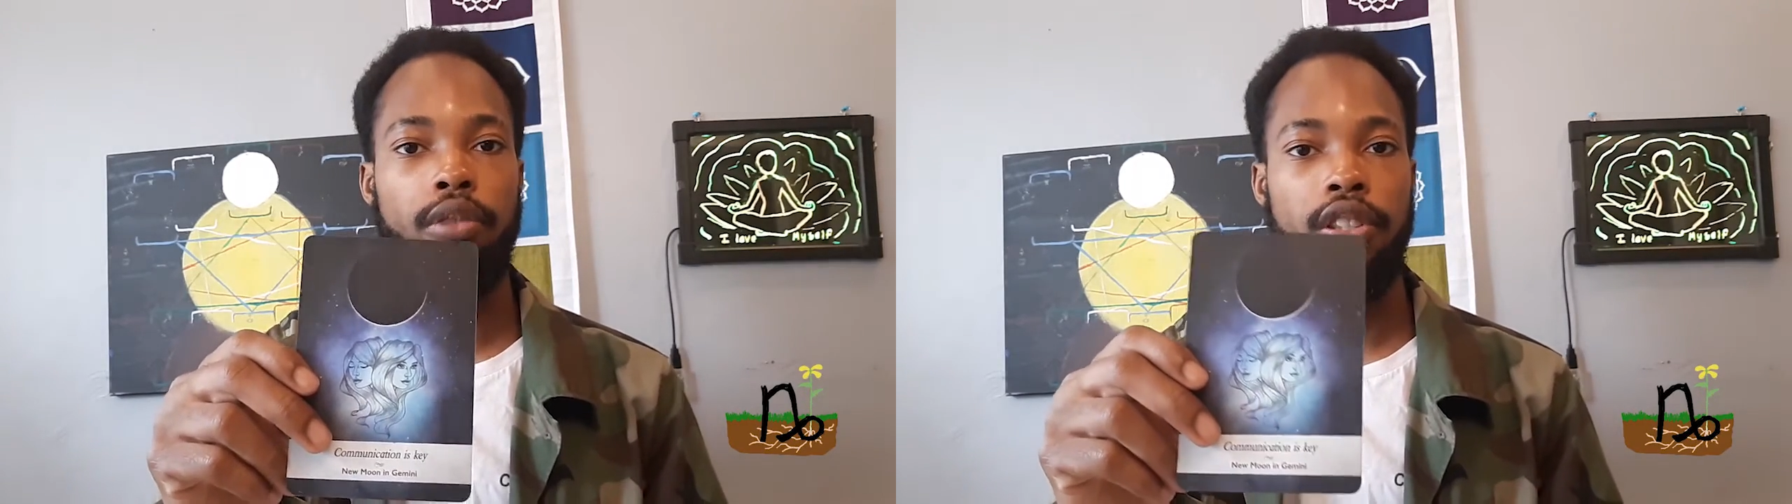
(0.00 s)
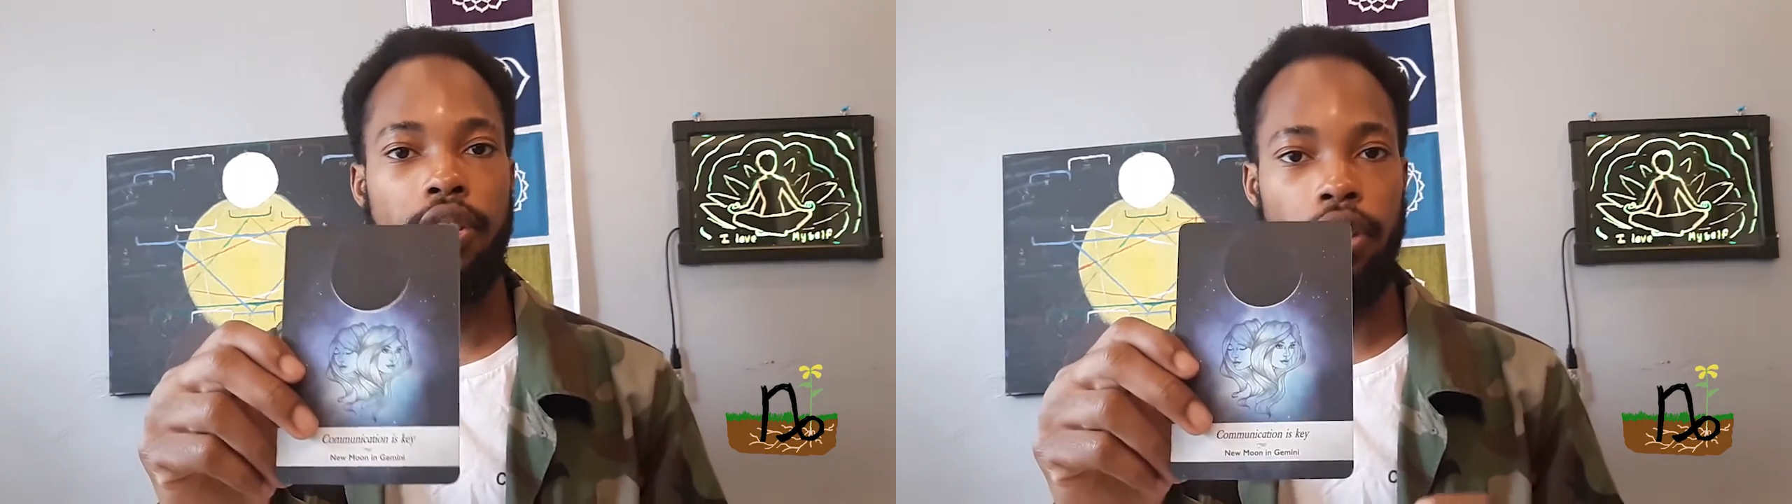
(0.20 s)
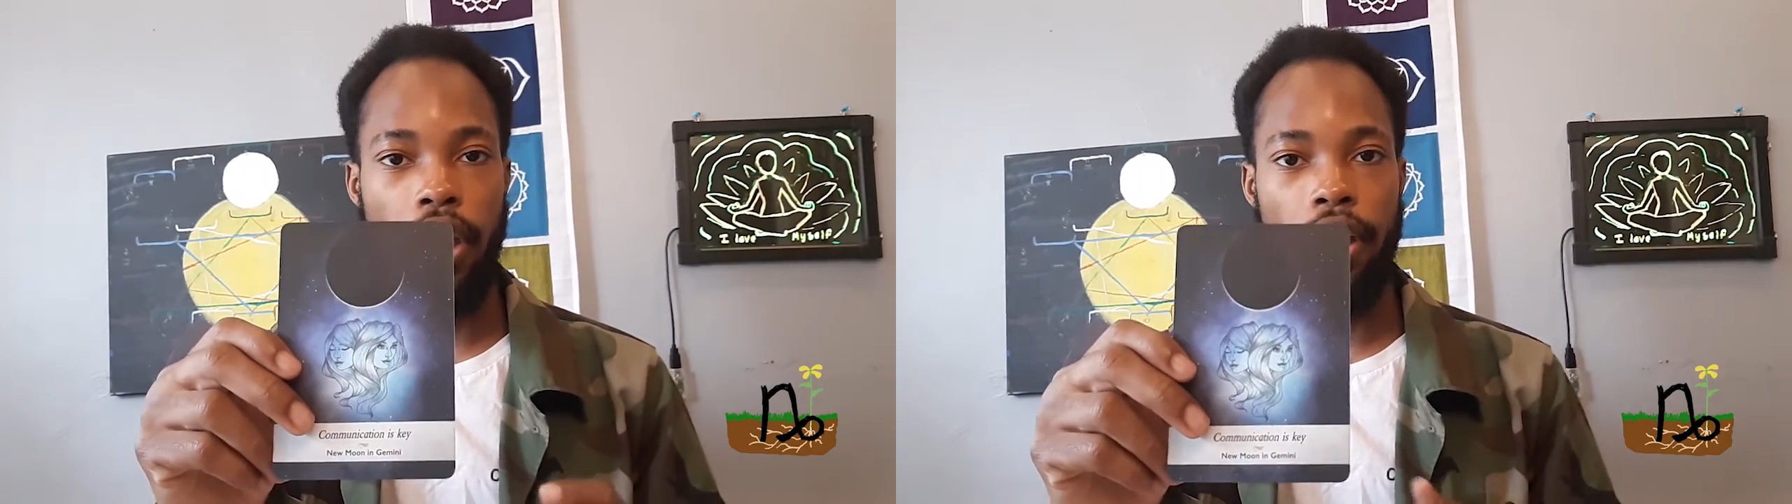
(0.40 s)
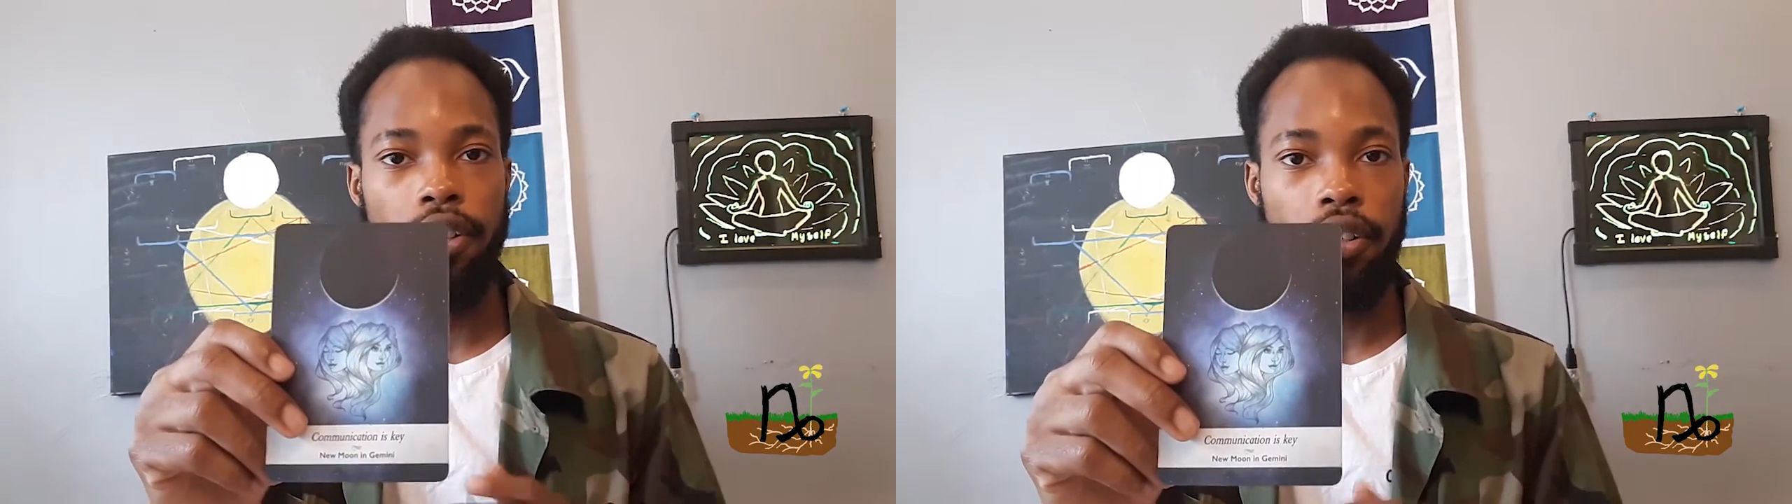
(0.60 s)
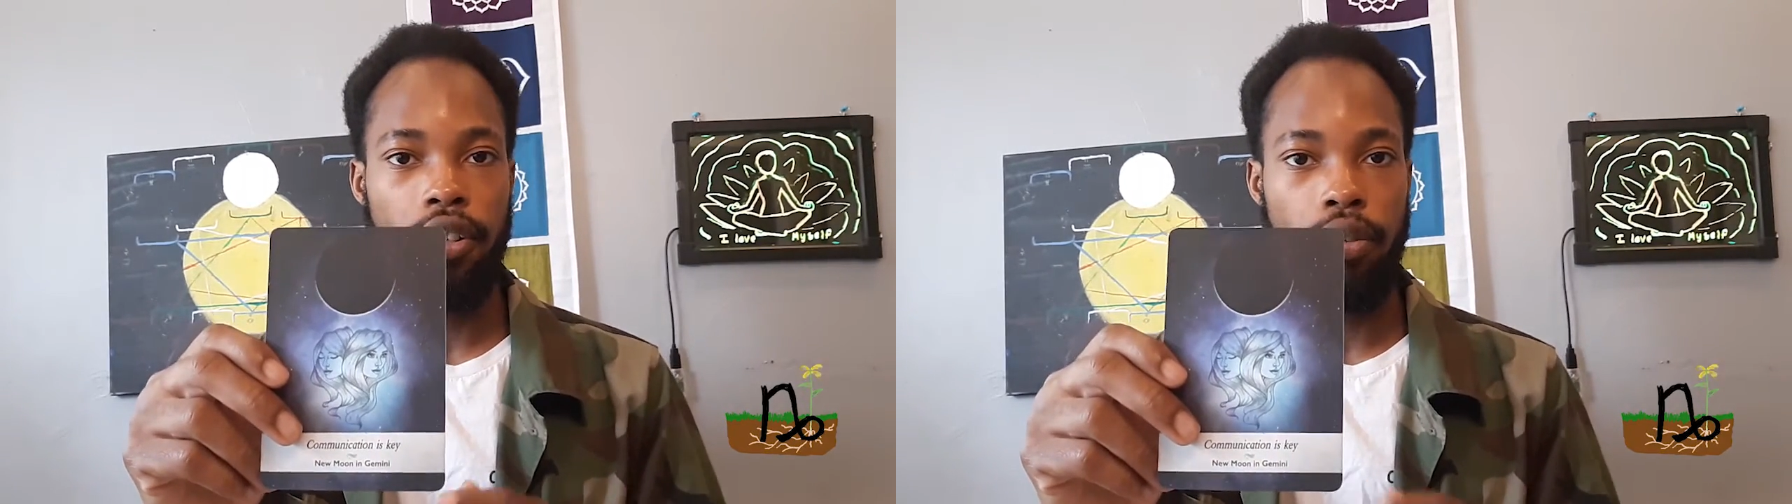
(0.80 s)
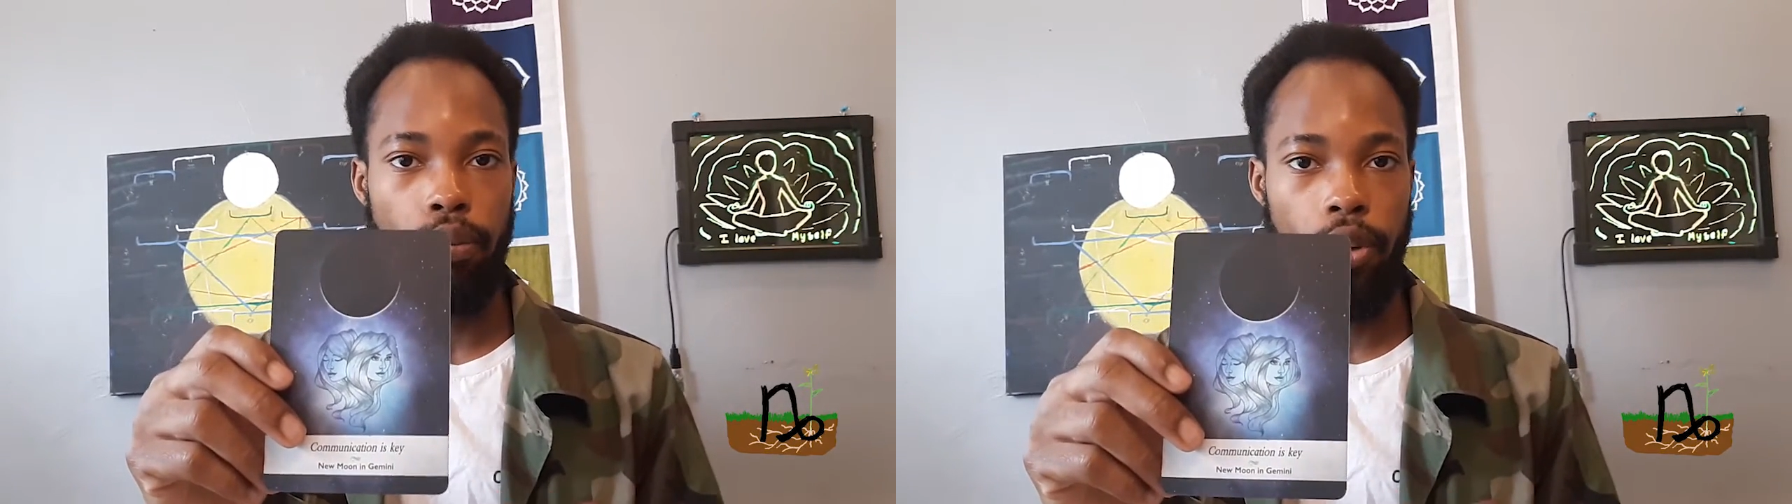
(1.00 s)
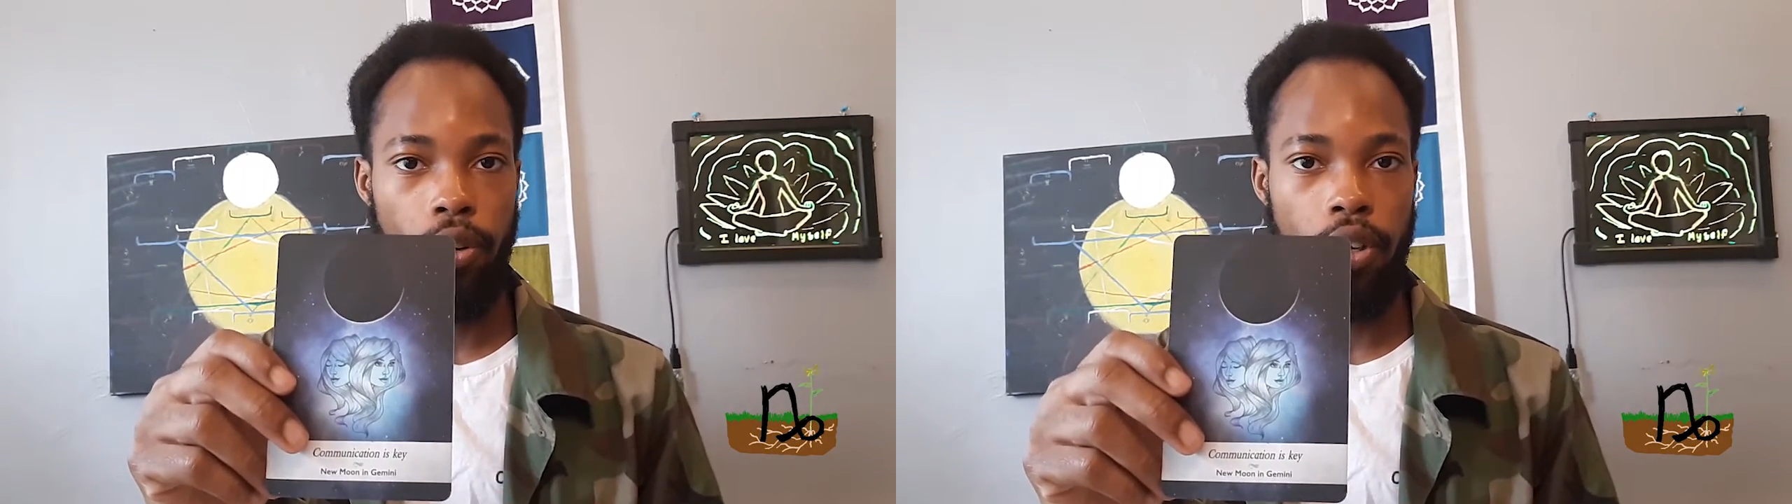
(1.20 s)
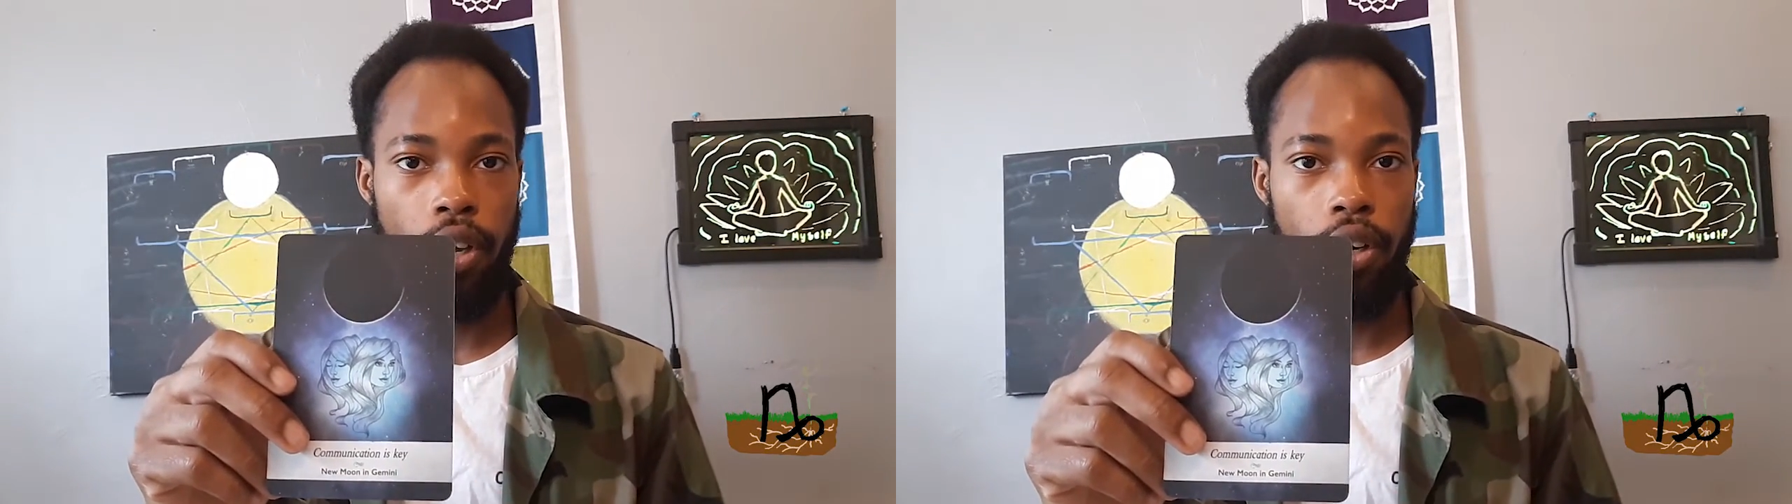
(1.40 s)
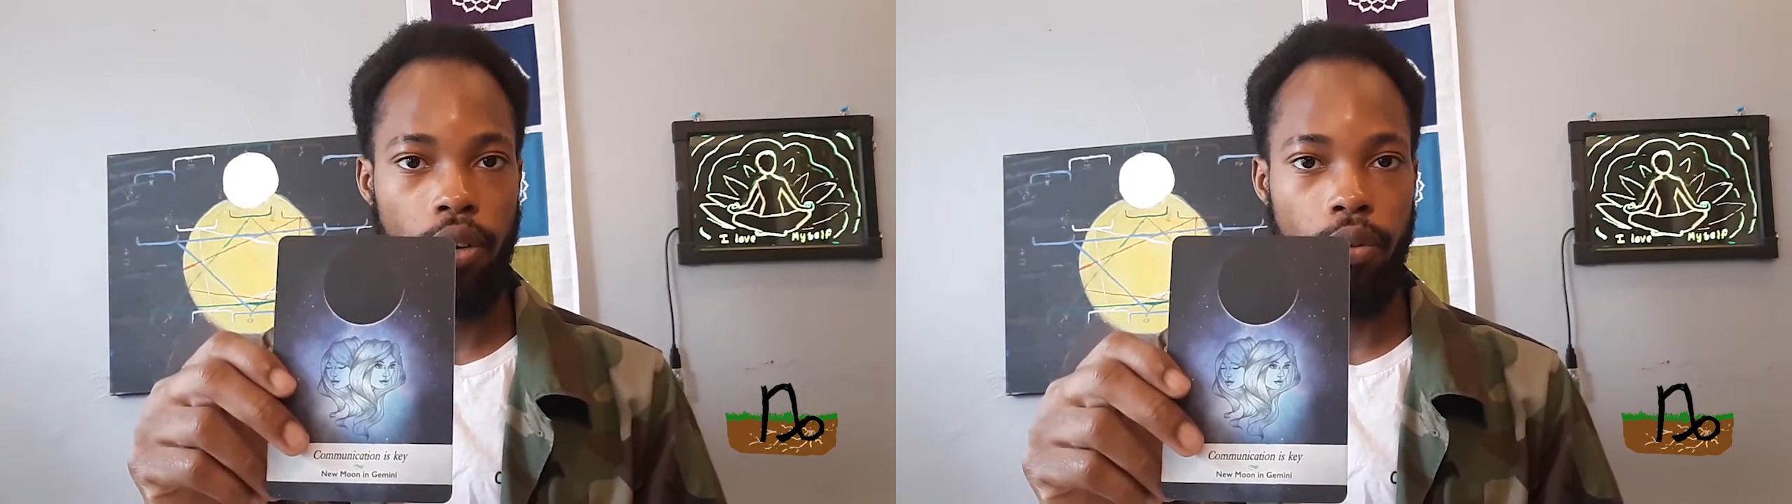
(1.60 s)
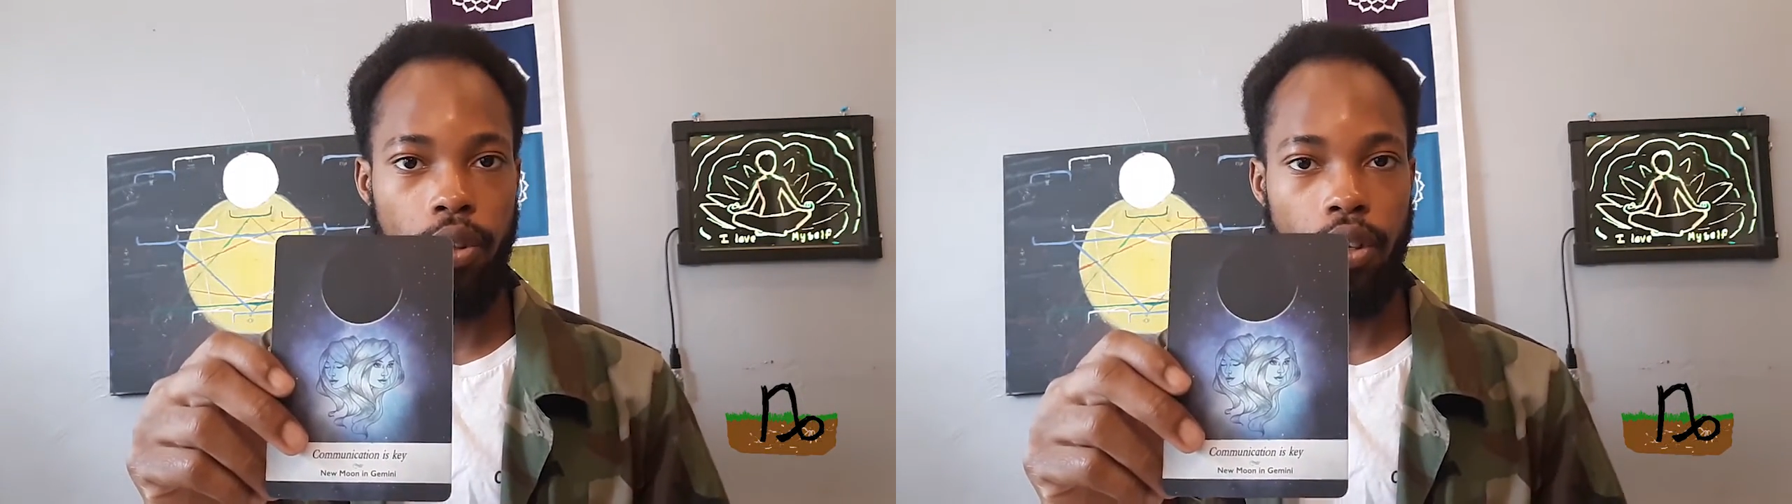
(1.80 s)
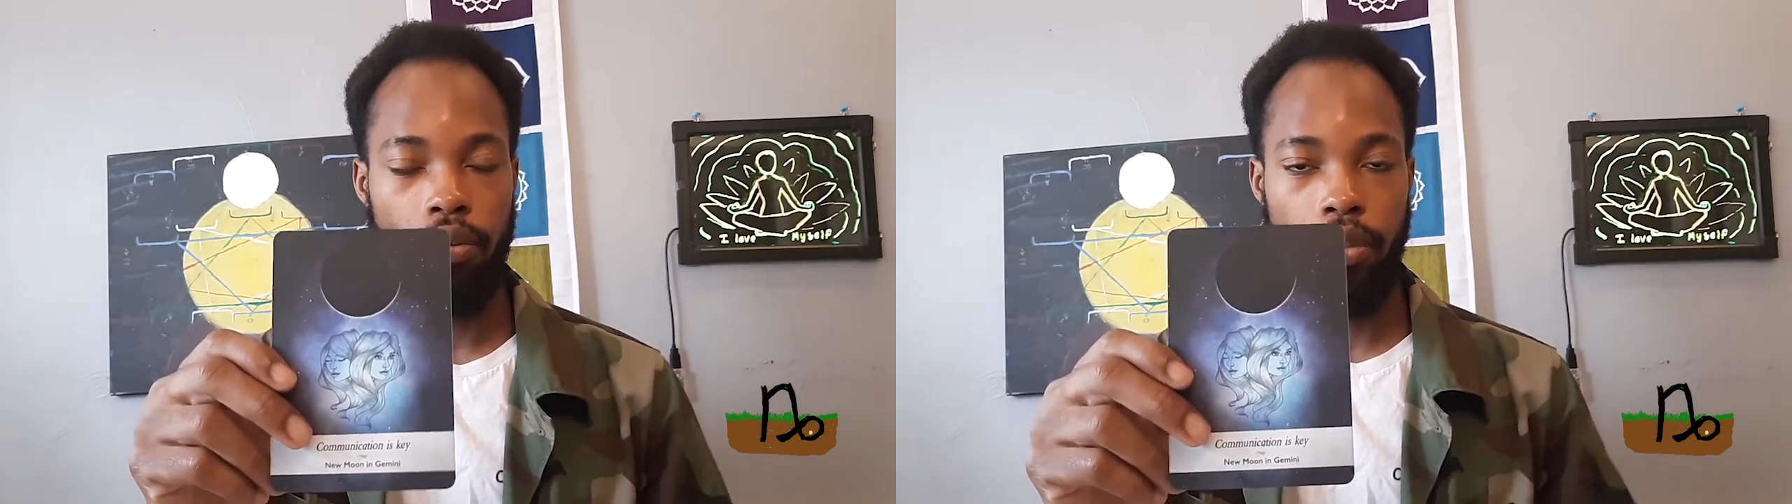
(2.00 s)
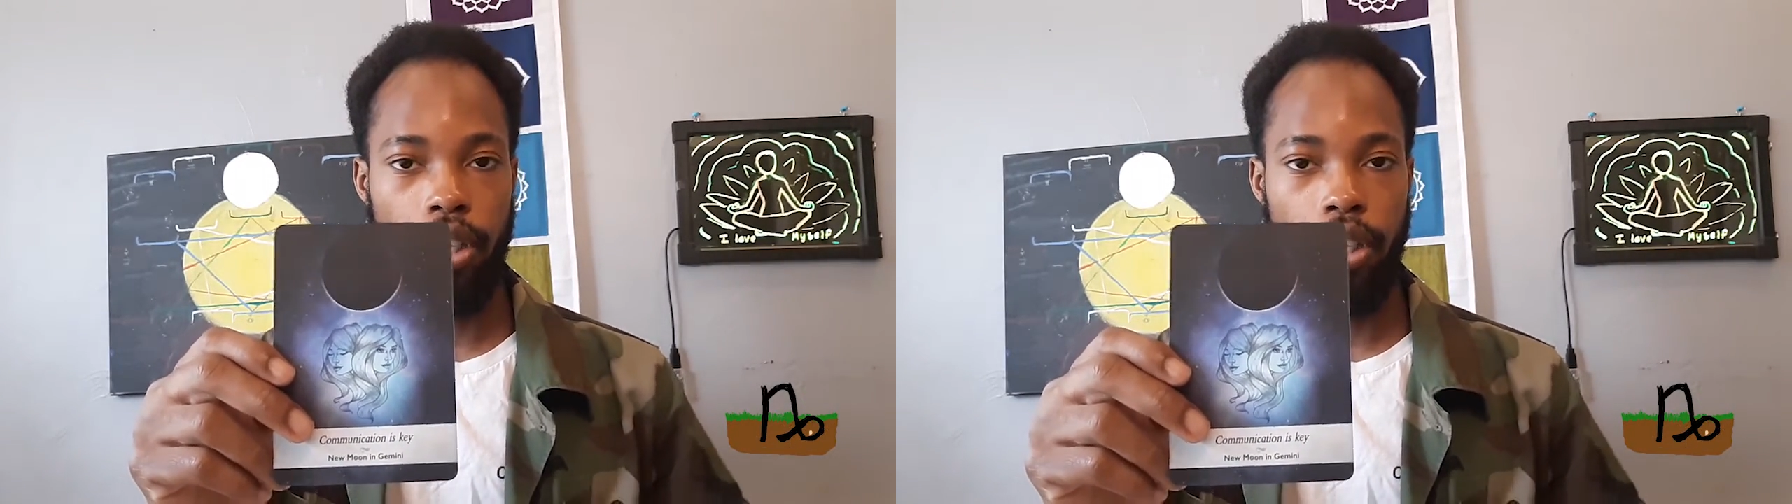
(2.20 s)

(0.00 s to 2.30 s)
It's like actually communicating with them.